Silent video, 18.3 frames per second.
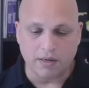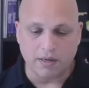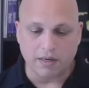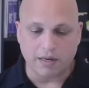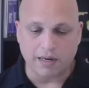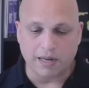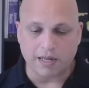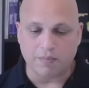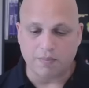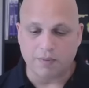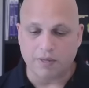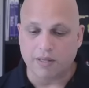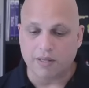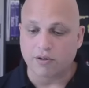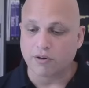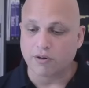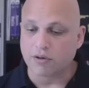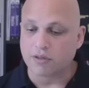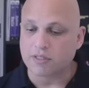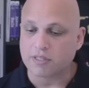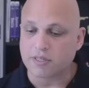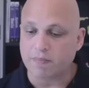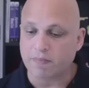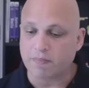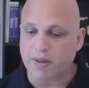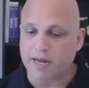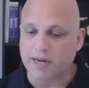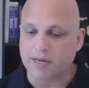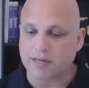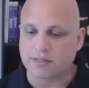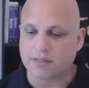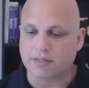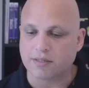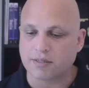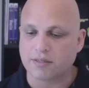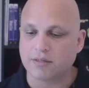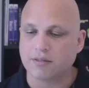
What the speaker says: let me download some packets